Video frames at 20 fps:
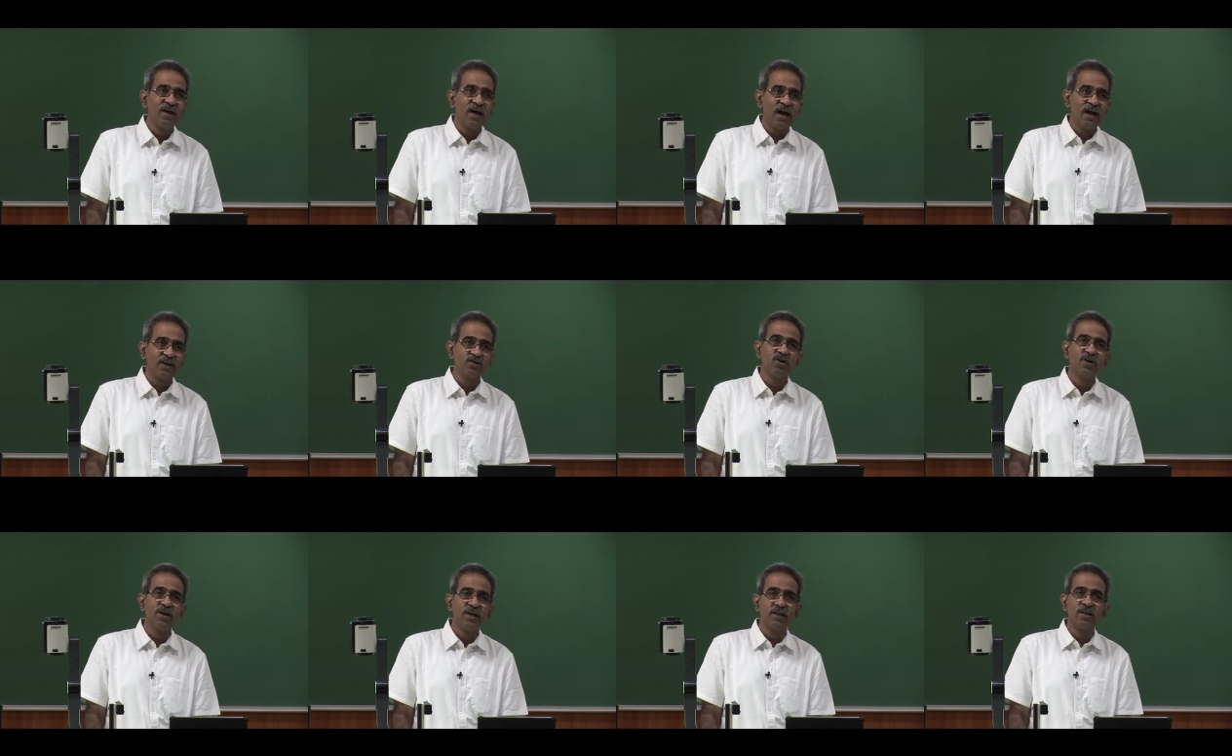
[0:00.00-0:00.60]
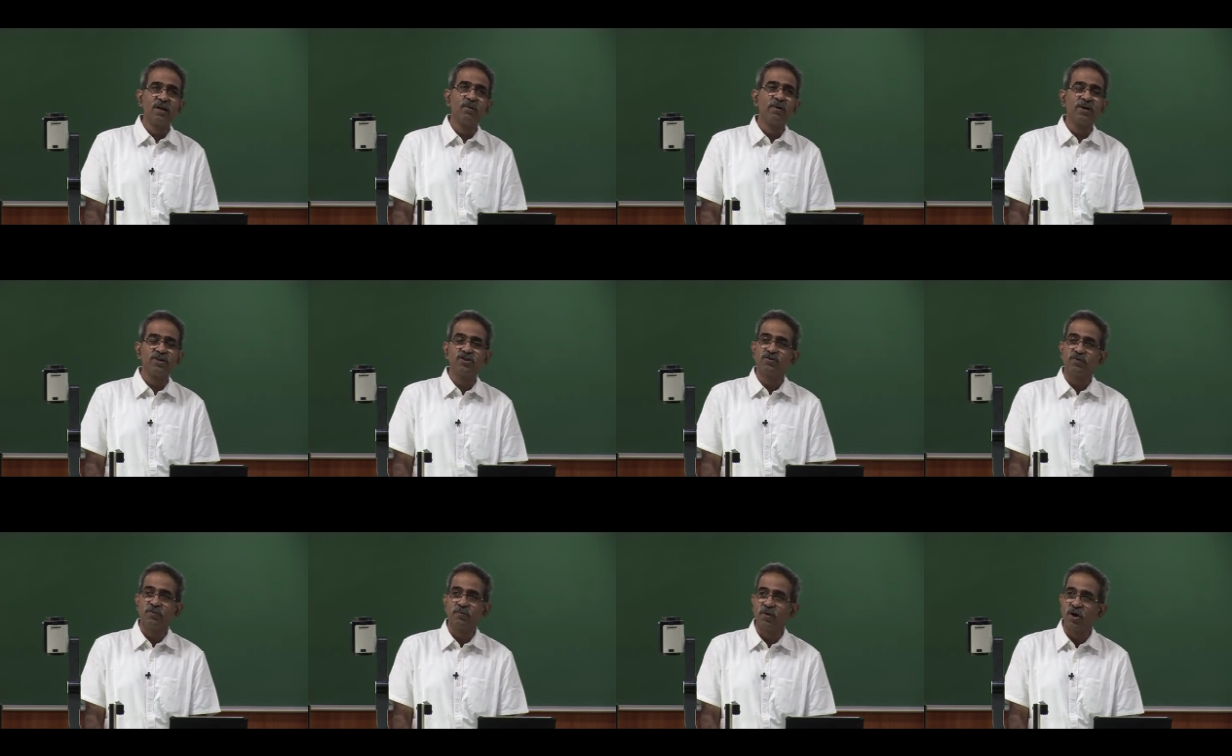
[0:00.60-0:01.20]
actually in the
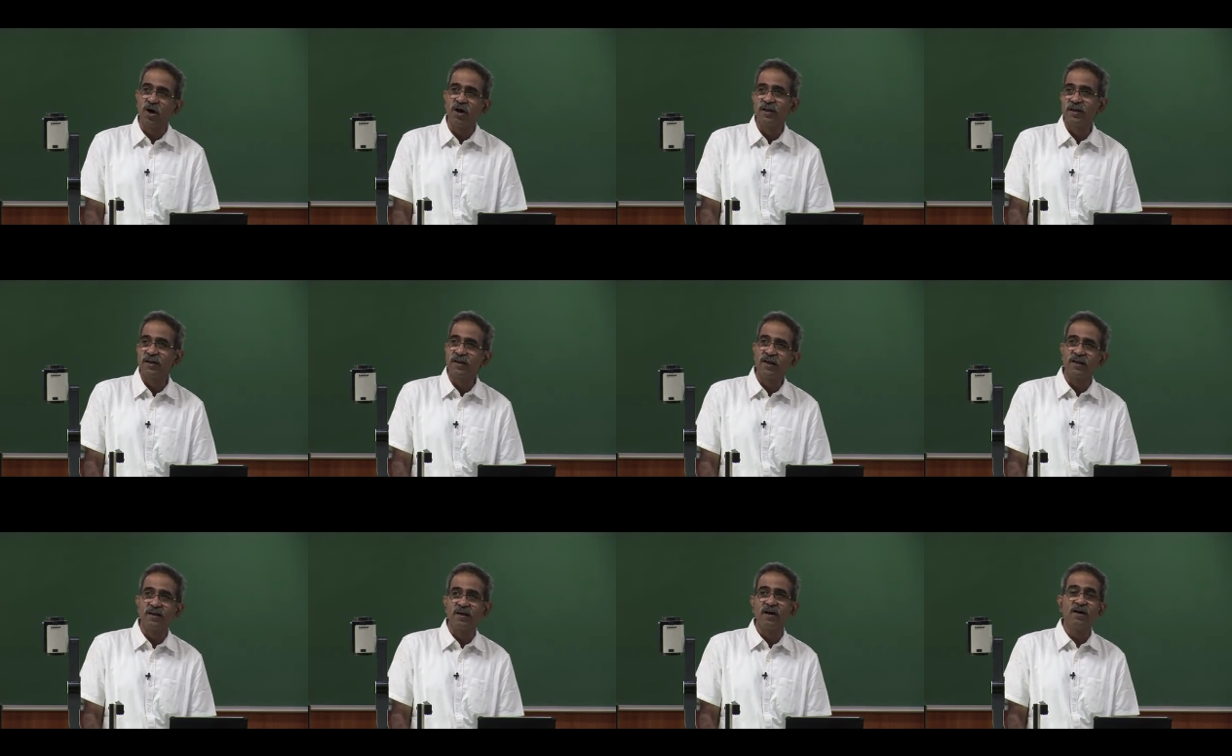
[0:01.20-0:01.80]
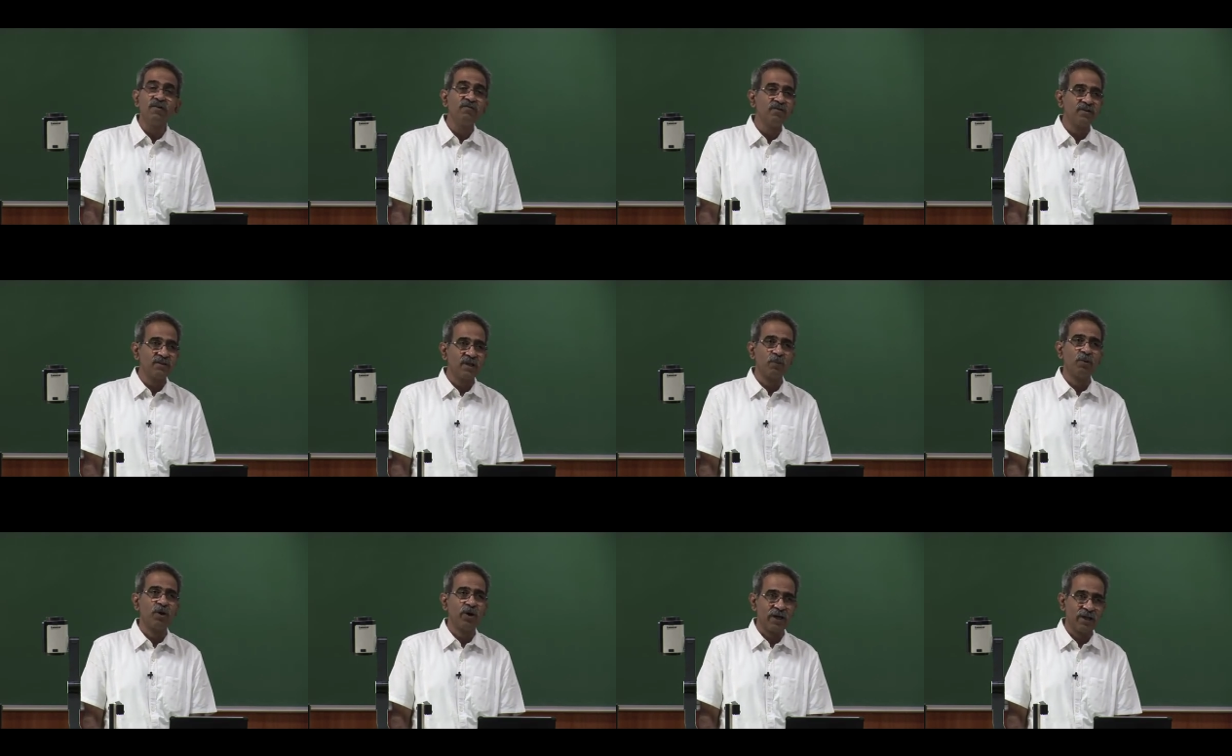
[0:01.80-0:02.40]
much broader area of
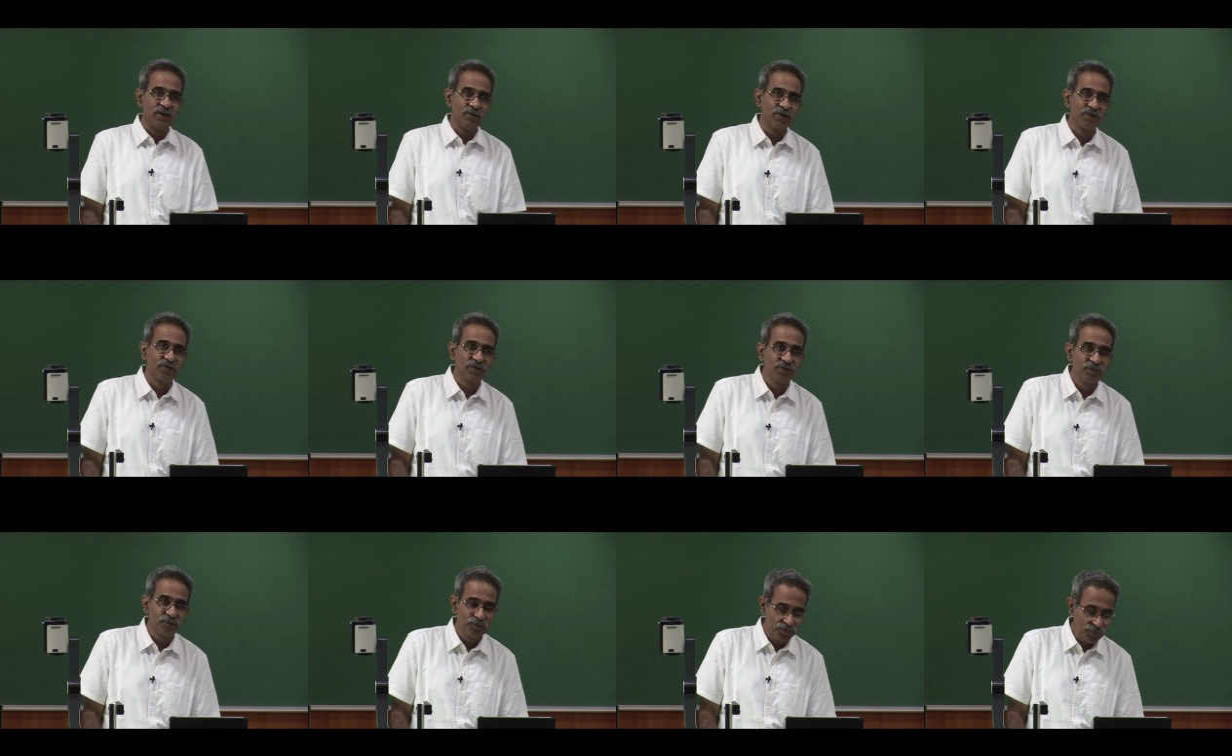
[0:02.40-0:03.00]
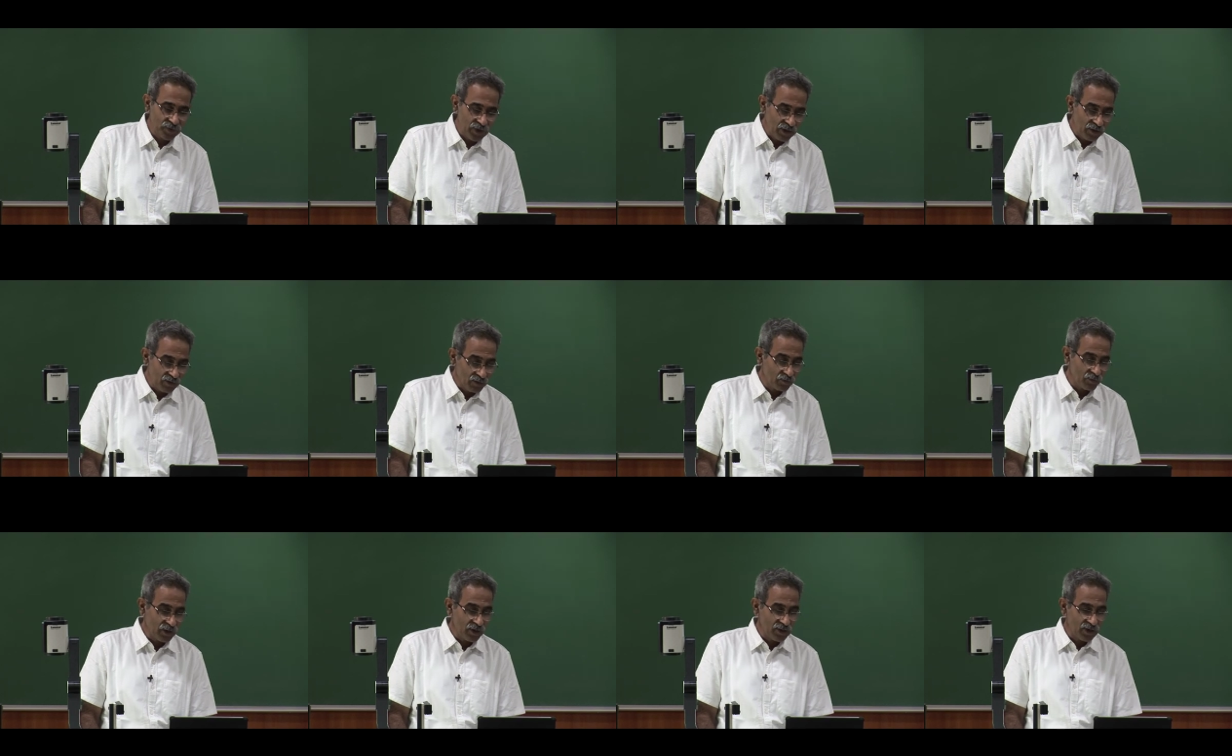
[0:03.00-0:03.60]
thermodynamics. That is
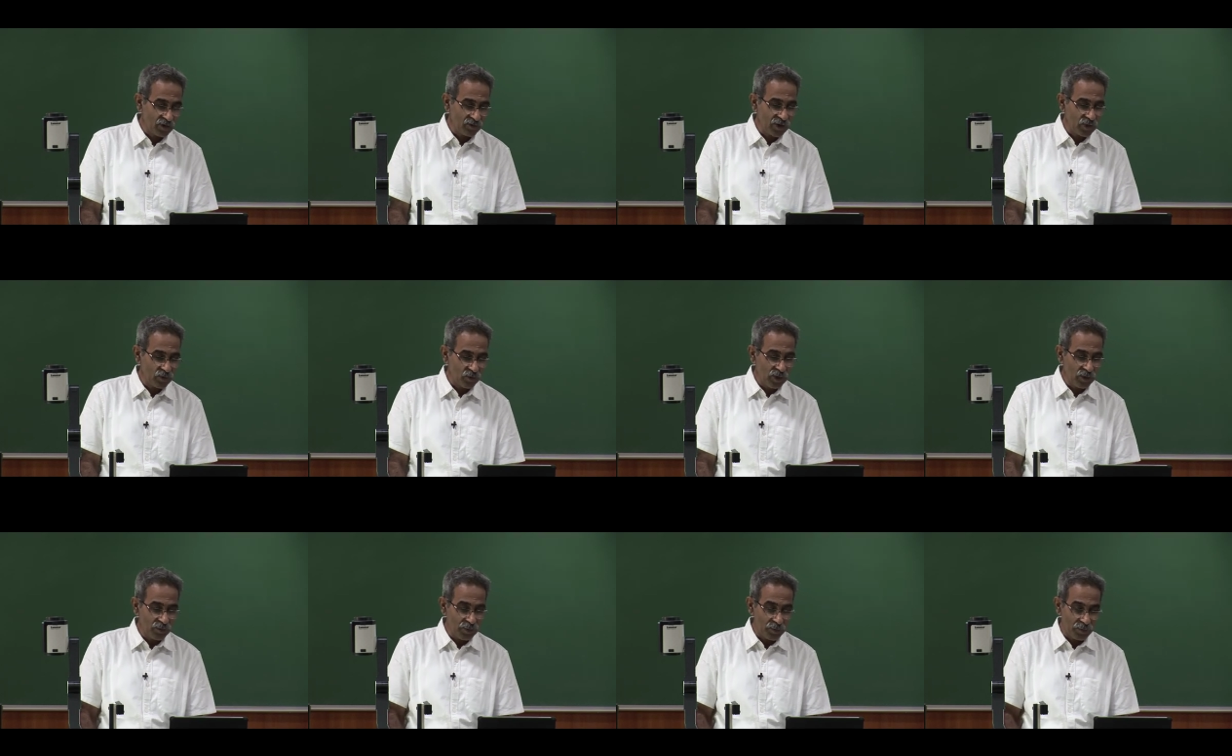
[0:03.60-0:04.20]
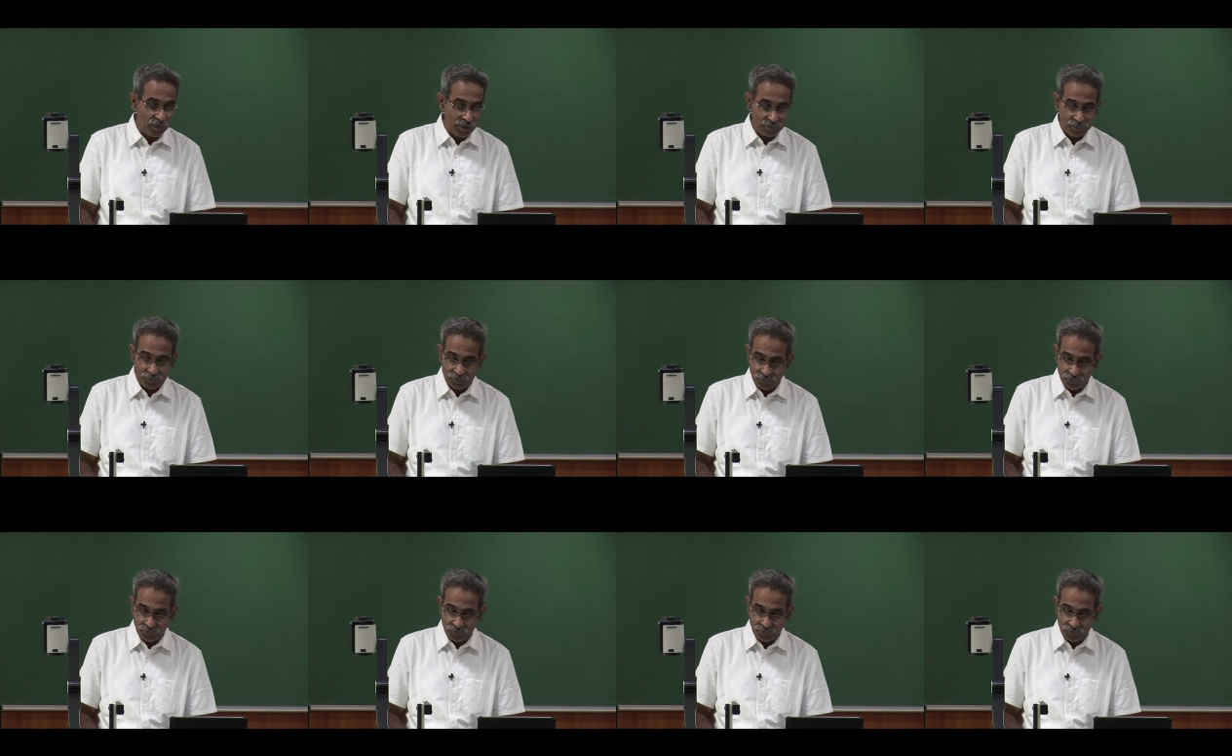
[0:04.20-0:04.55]
something that we have to remember.